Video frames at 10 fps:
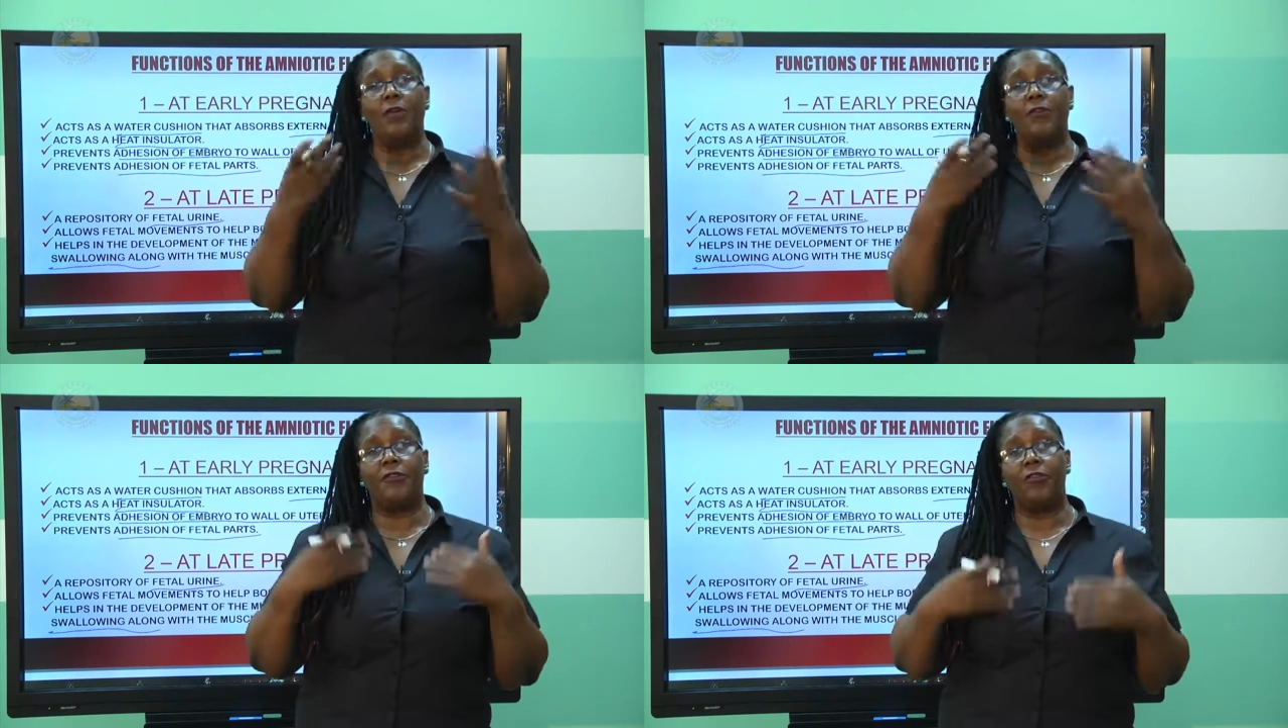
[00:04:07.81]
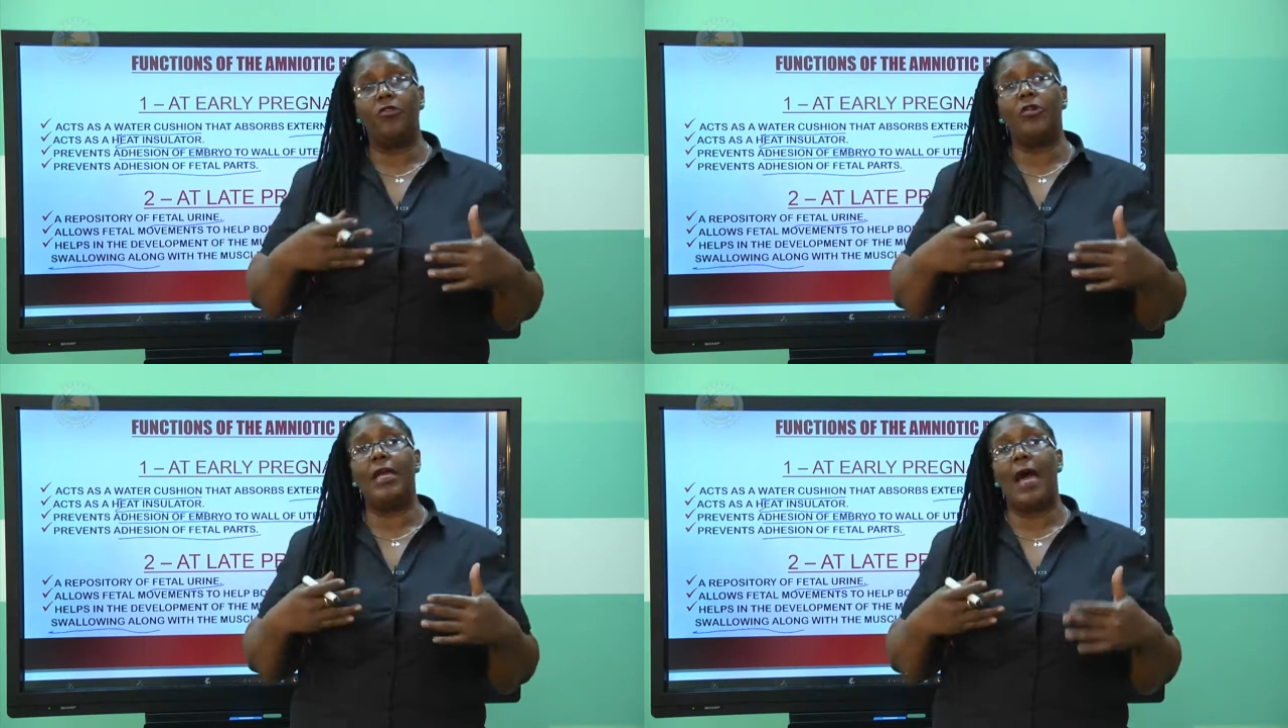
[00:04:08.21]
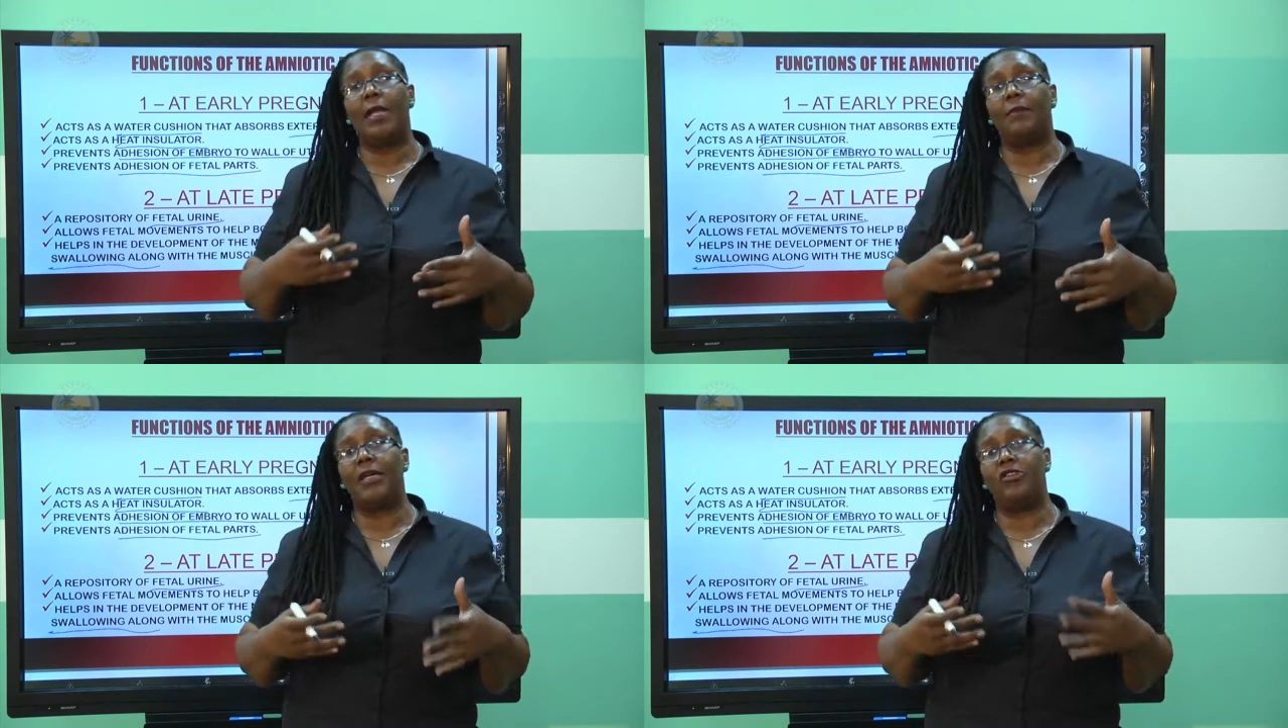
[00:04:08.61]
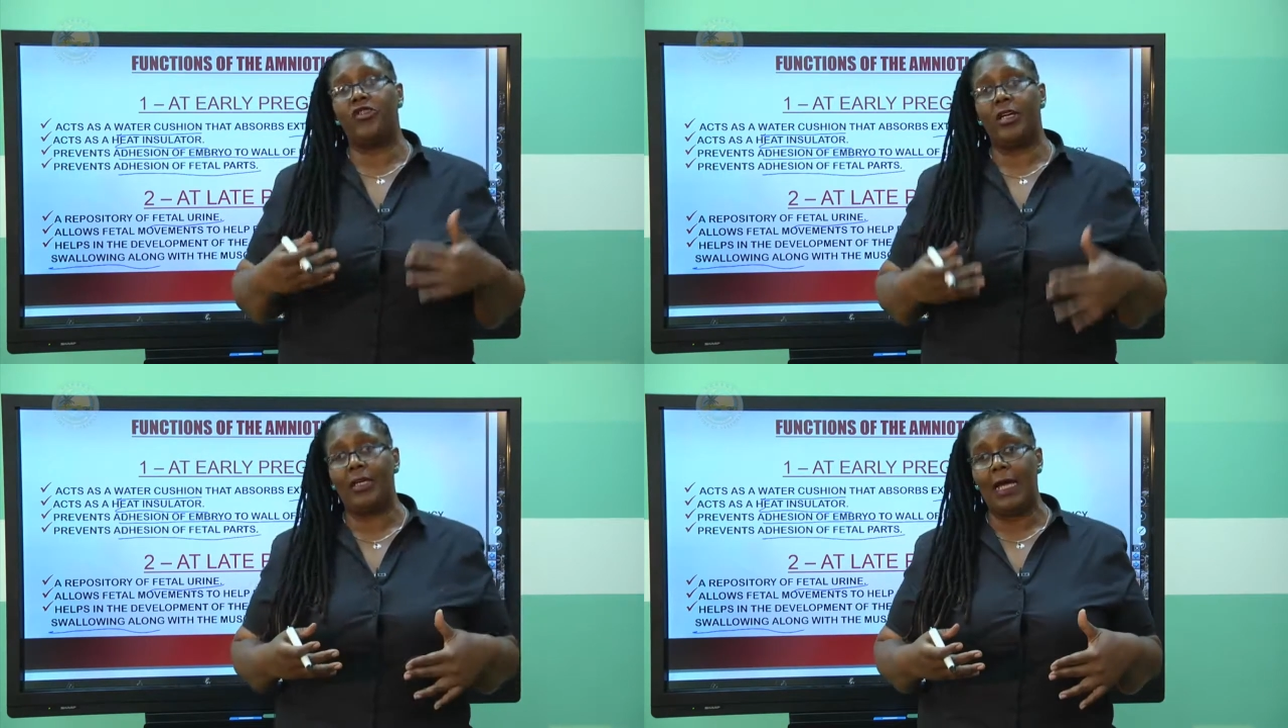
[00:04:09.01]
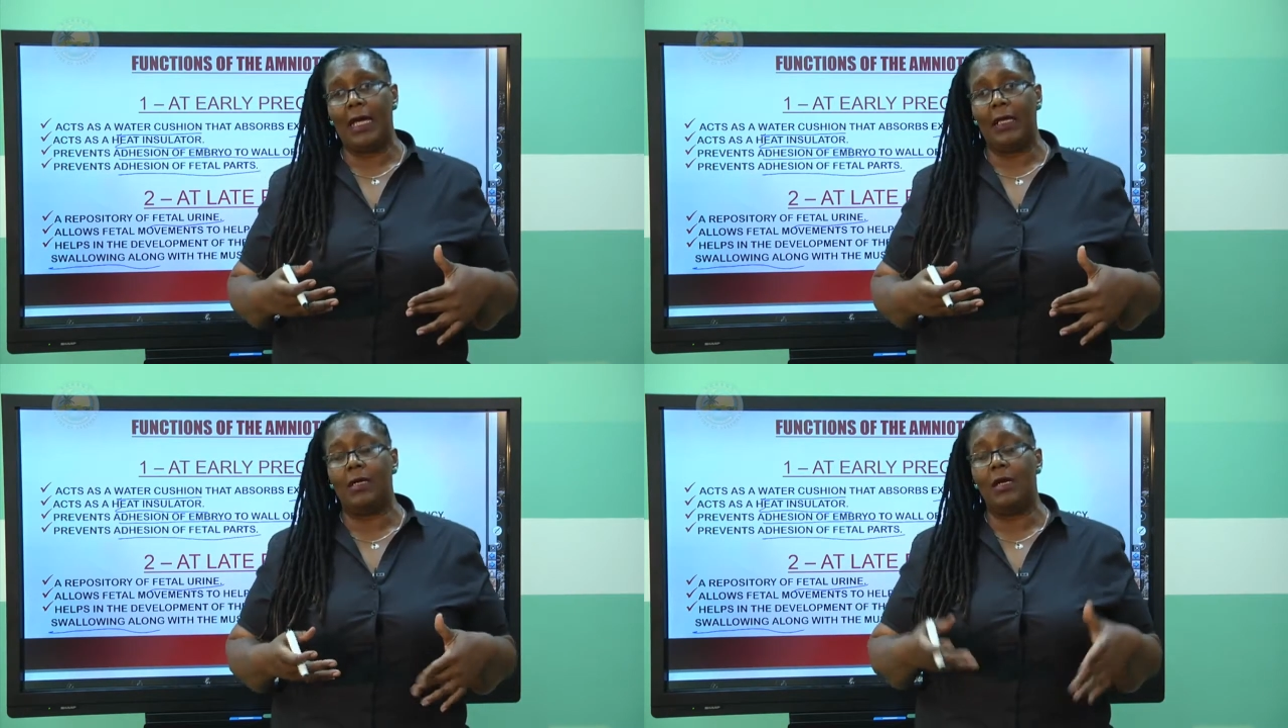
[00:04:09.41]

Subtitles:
through the alimentary canal,